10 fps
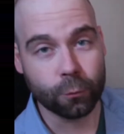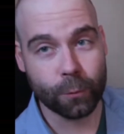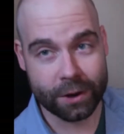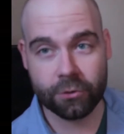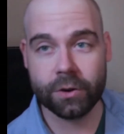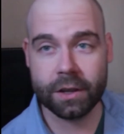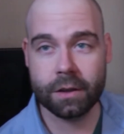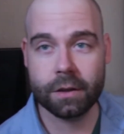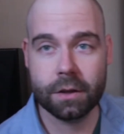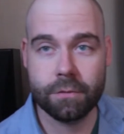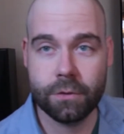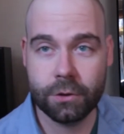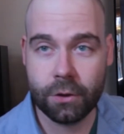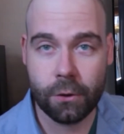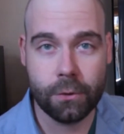rendering of the
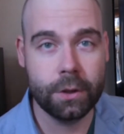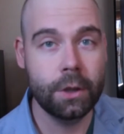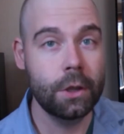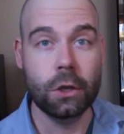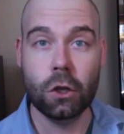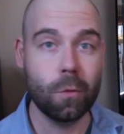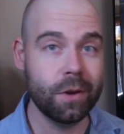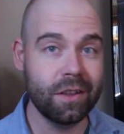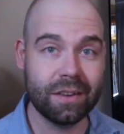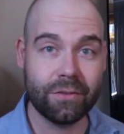toad. Nobody's